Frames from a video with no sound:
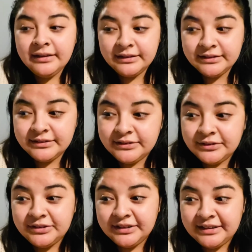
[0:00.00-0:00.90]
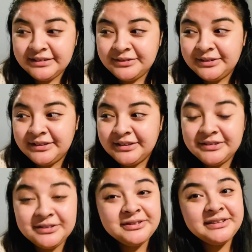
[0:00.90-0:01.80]

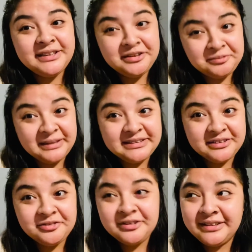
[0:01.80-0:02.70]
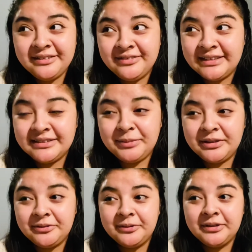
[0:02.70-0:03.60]
associated myself with, if that's a better
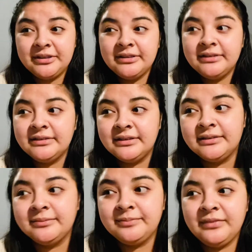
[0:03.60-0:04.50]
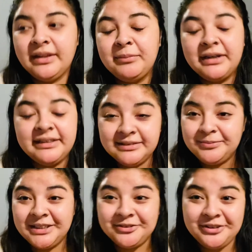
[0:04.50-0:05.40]
word. But I did
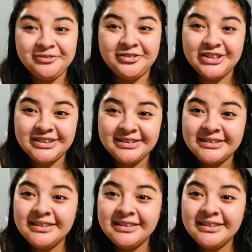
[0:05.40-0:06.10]
make great friends.